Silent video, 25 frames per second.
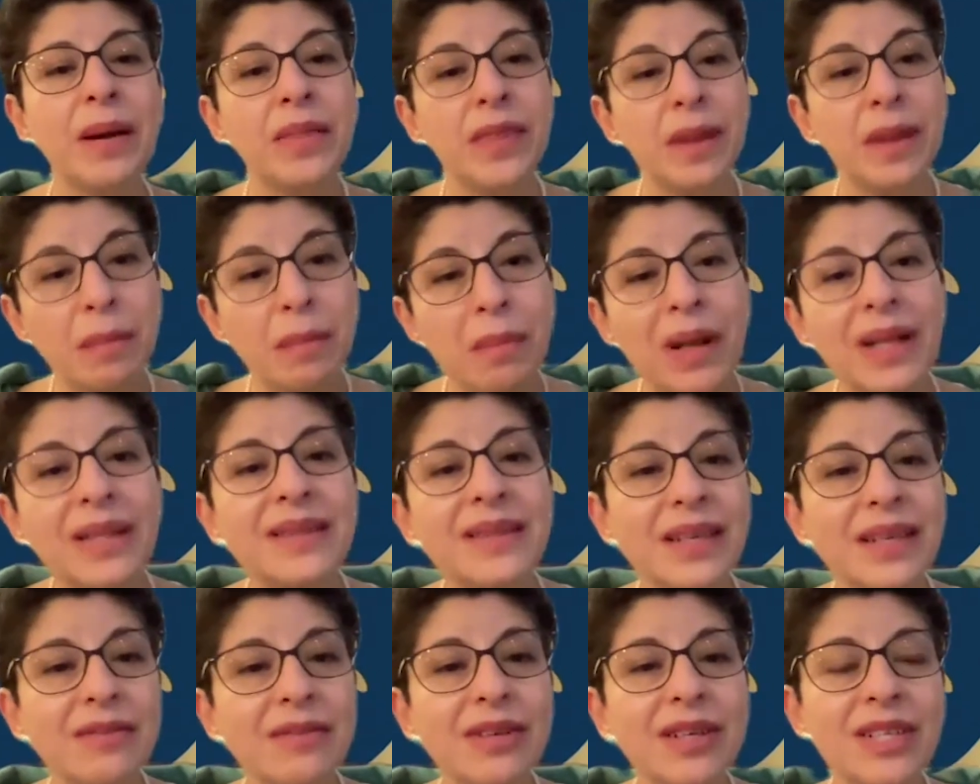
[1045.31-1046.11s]
The
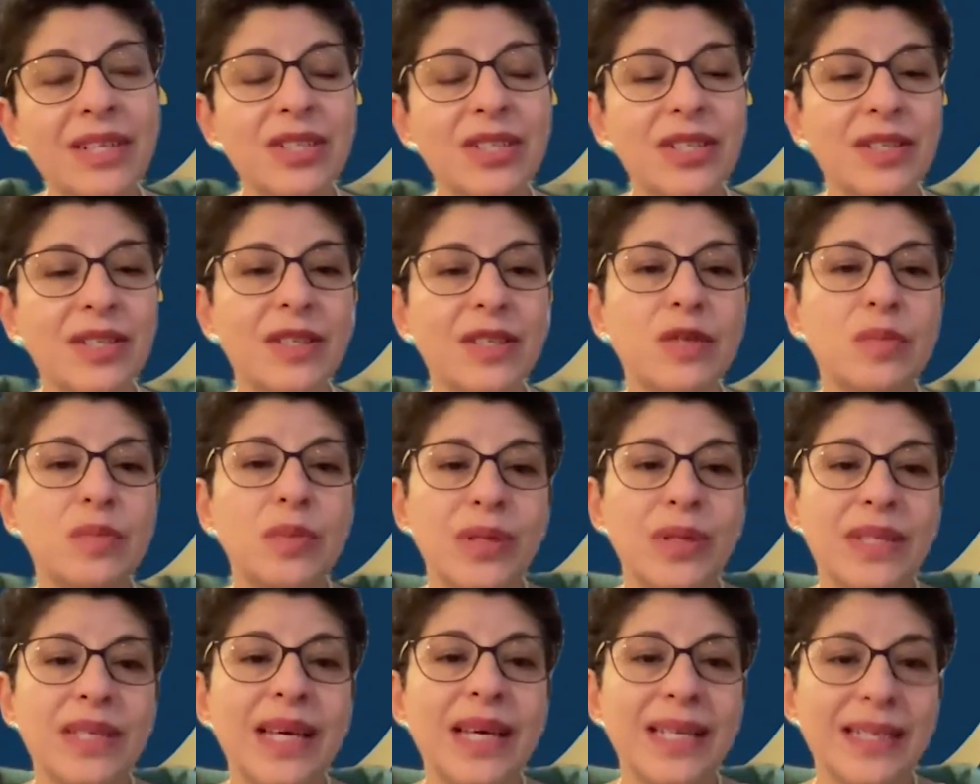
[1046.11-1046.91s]
multi-religious is
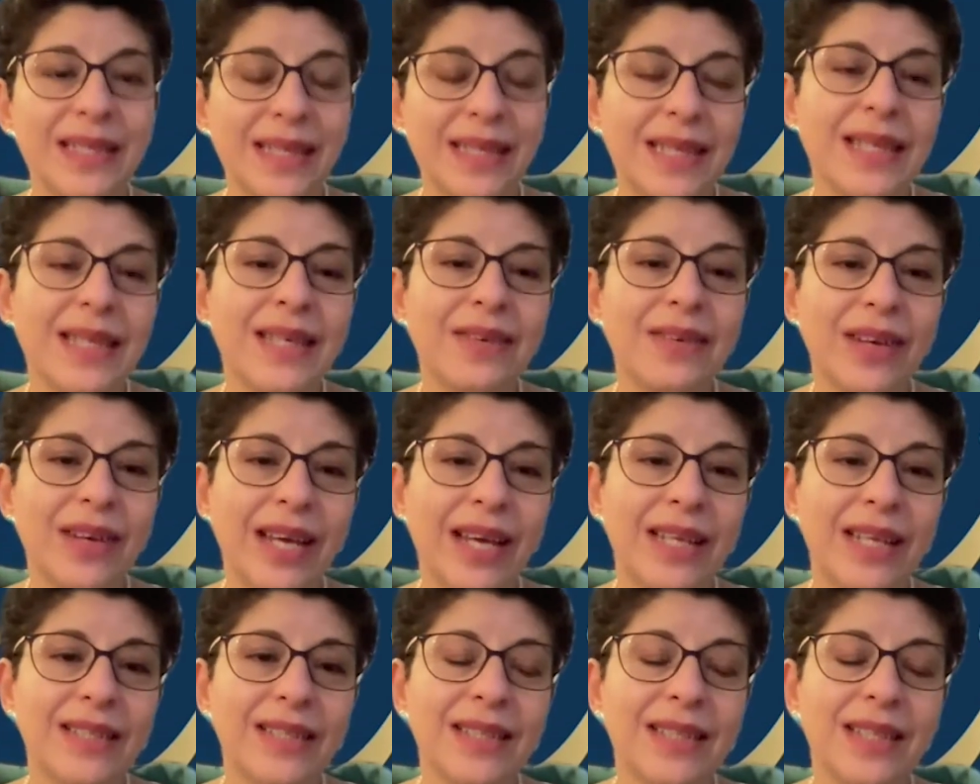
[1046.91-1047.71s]
precisely the
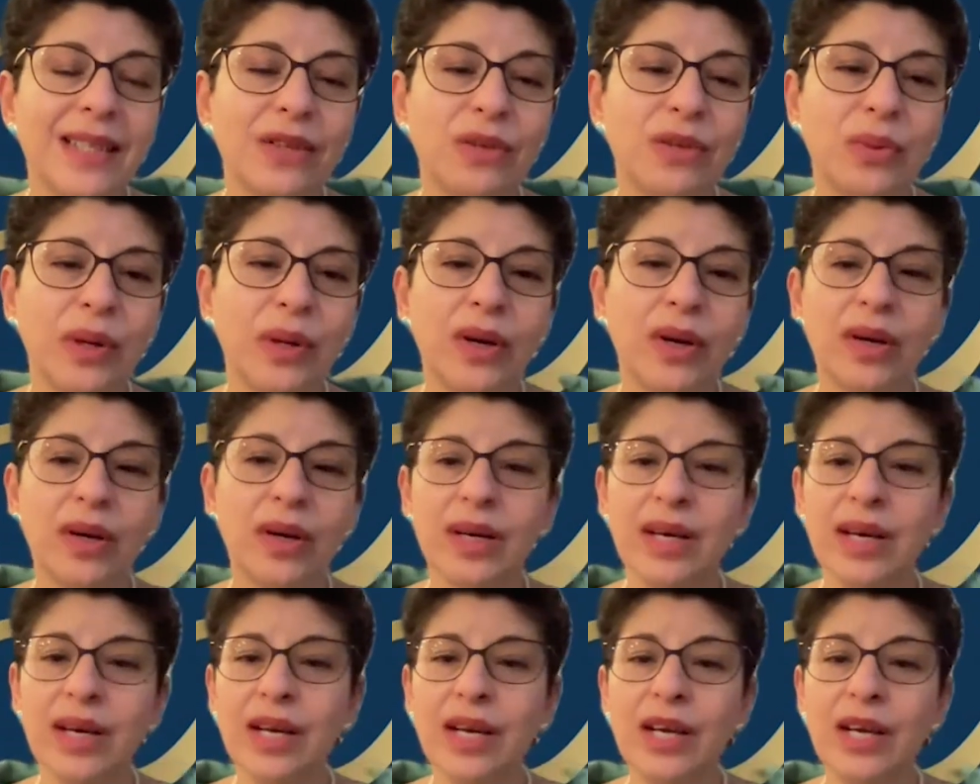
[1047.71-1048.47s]
reality that we are.